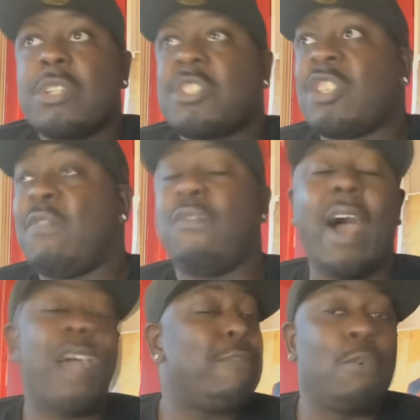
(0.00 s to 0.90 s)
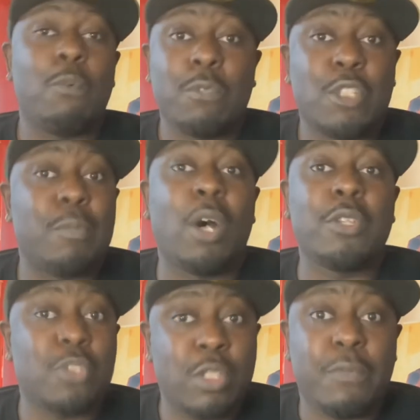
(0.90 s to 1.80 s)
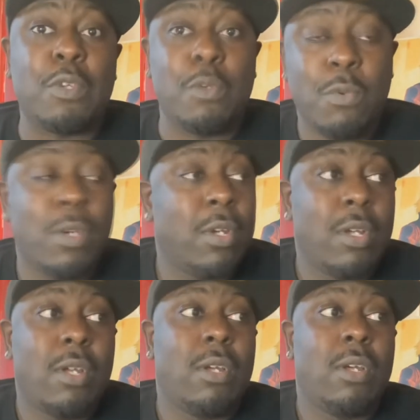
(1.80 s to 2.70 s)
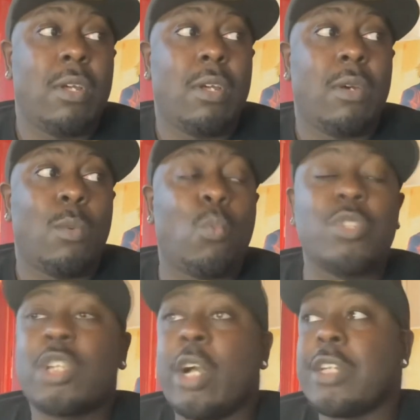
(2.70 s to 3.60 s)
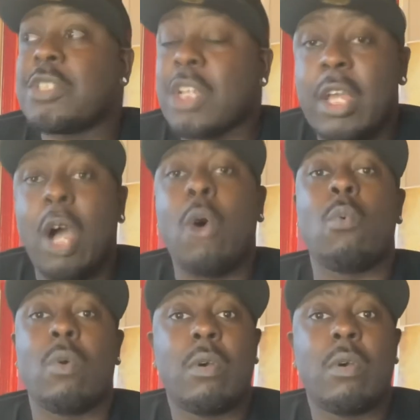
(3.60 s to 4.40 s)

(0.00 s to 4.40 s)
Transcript: survival, to be honest with you, was going to go,